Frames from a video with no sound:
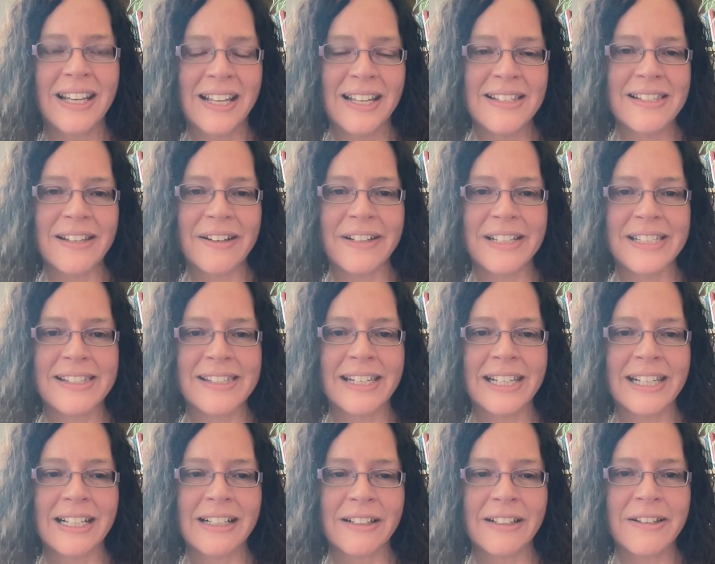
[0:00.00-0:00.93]
So it's an
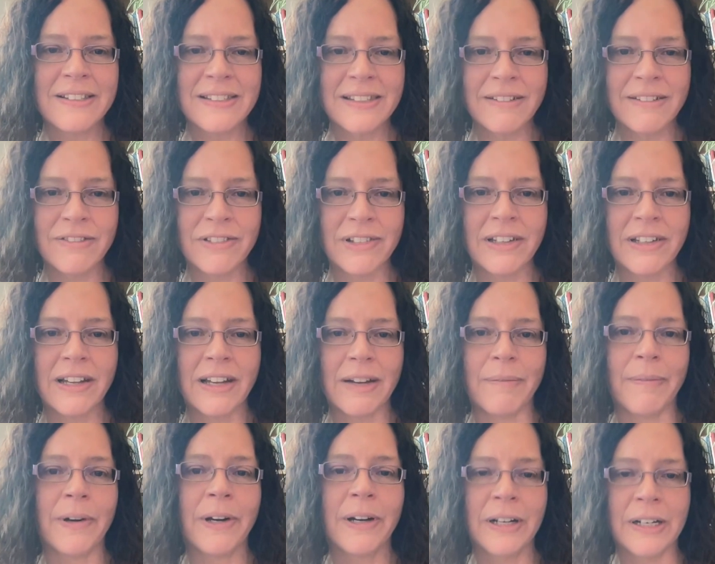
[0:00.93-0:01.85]
inclusive
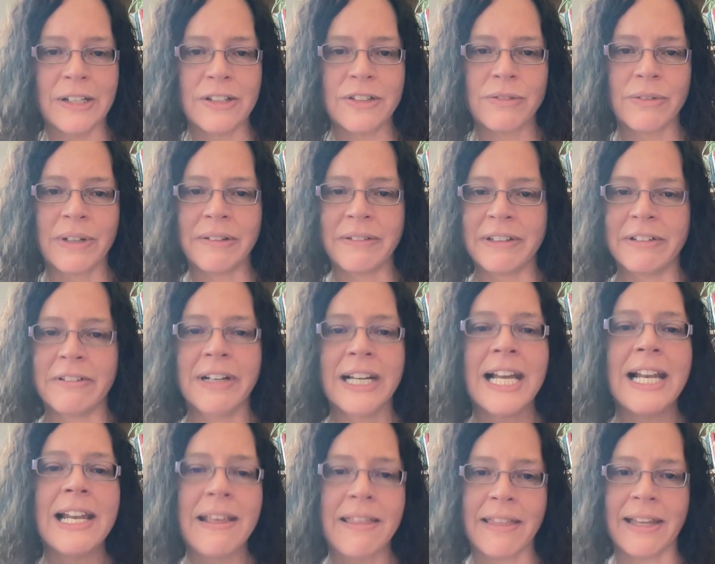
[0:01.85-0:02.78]
approach where we're
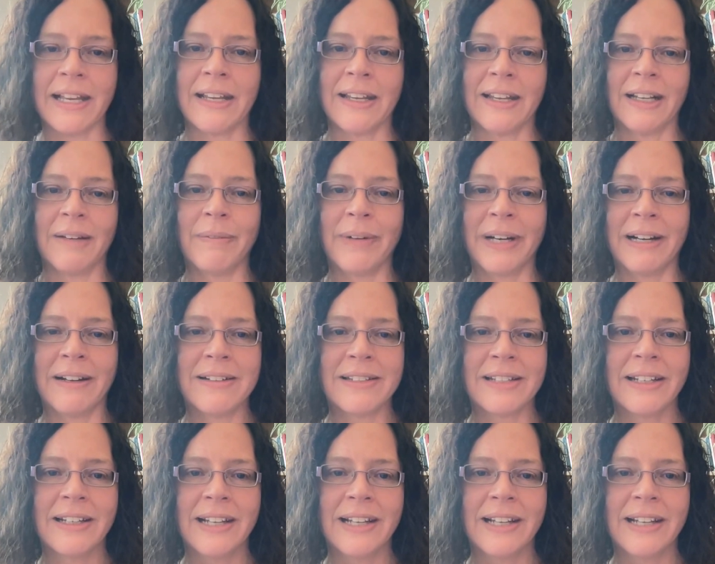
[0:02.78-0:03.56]
really thinking about